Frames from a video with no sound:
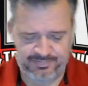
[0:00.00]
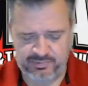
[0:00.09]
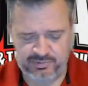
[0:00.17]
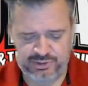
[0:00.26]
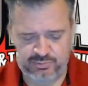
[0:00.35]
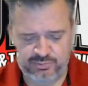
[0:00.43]

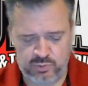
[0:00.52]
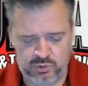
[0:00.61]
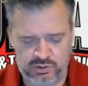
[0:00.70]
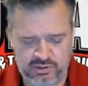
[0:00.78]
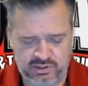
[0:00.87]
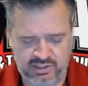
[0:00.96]
Richard
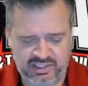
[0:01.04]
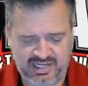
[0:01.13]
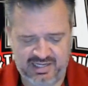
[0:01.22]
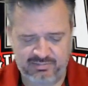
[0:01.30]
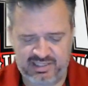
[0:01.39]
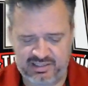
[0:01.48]
Warren and
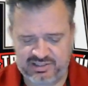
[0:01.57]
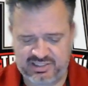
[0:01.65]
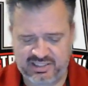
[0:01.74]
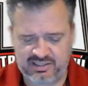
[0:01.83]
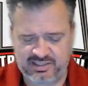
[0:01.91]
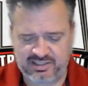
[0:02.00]
Cottonmouth
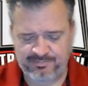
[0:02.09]
signed up.